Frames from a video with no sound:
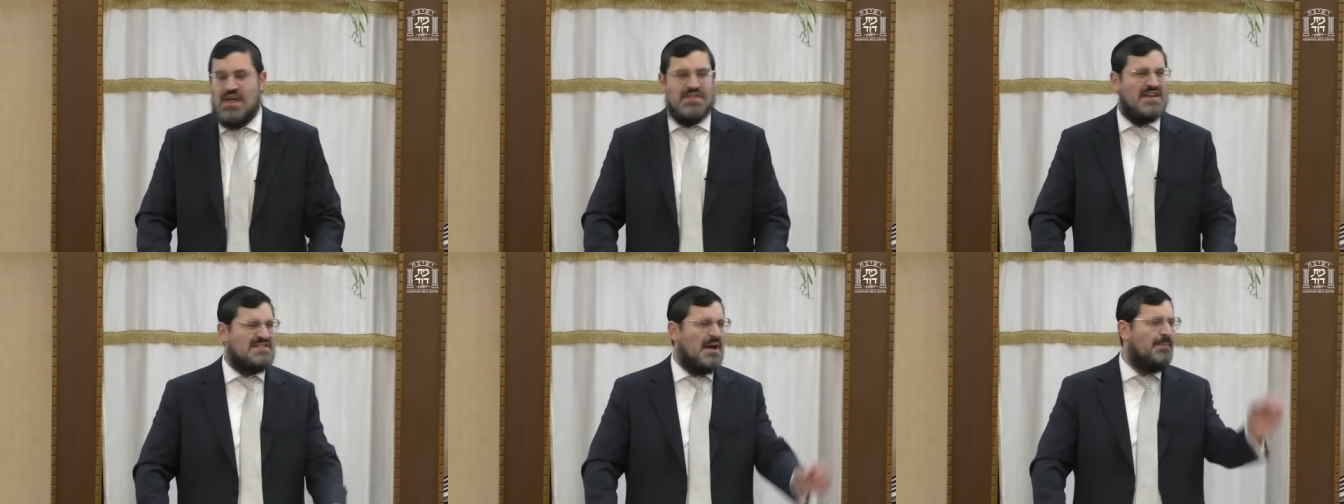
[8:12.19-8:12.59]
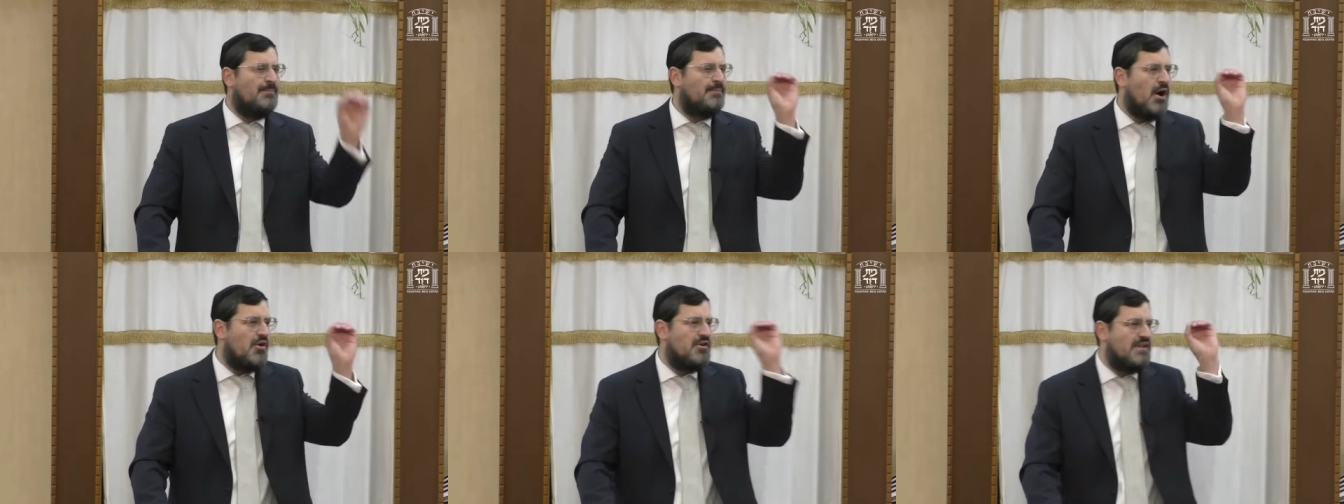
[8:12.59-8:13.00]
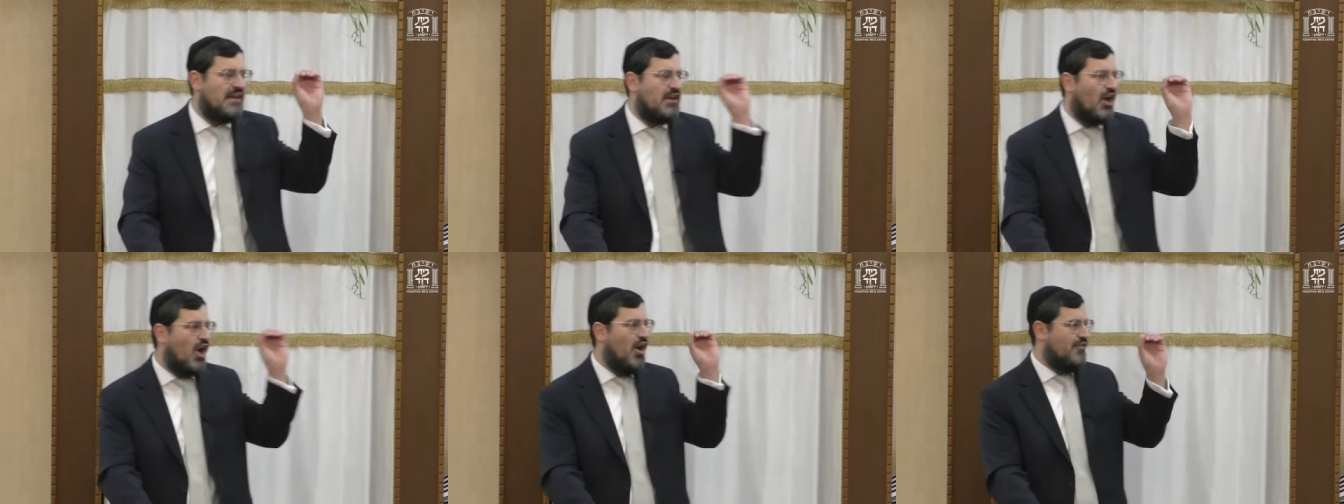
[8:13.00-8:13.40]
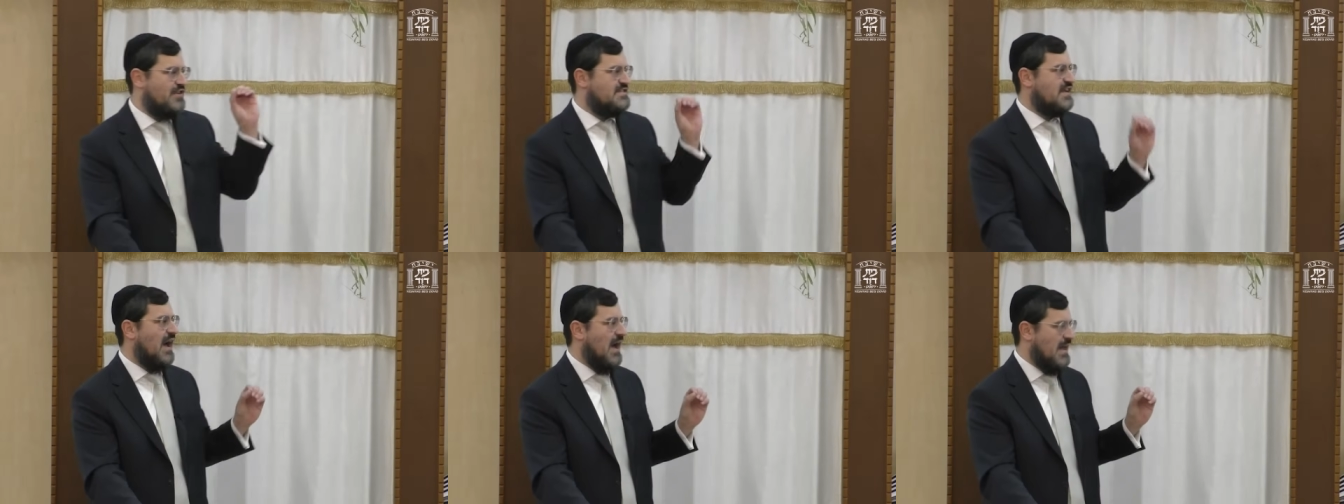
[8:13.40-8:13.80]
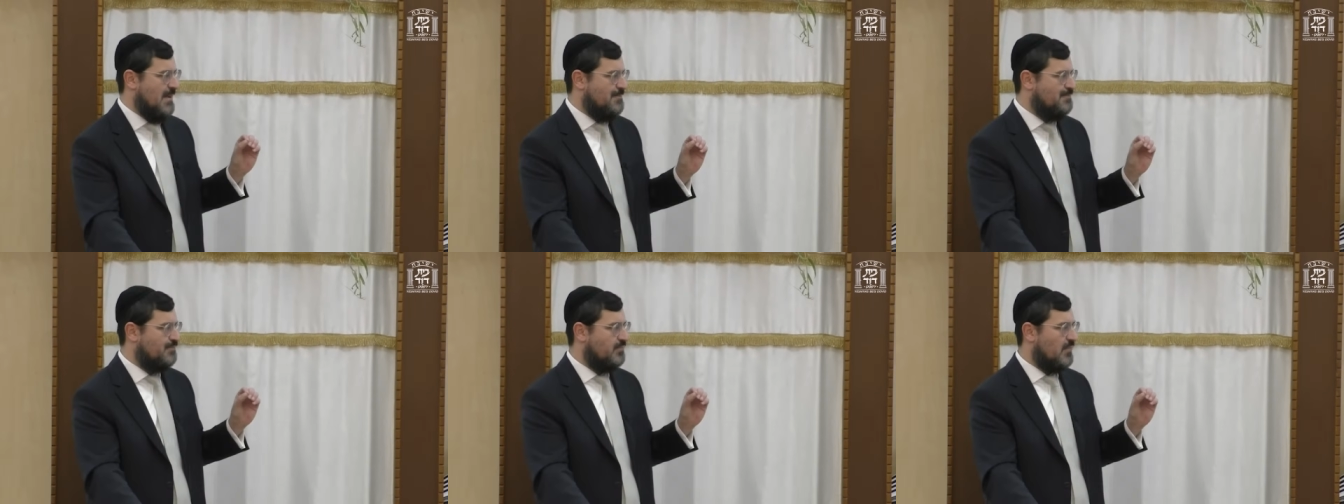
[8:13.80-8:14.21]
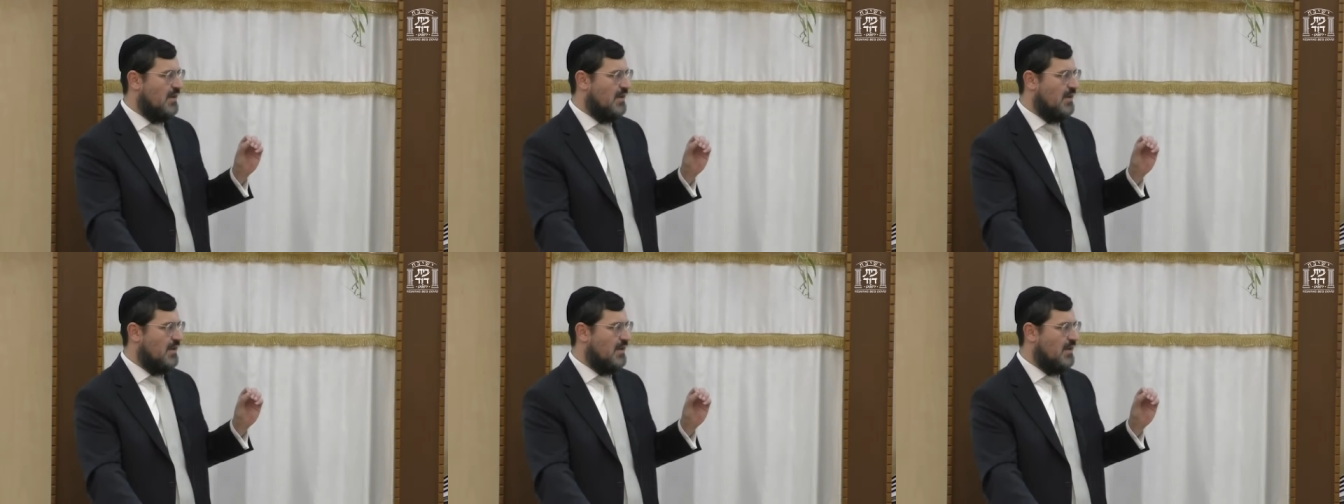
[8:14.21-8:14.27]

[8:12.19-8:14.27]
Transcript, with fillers: There's a Moedige Chofetz Chaim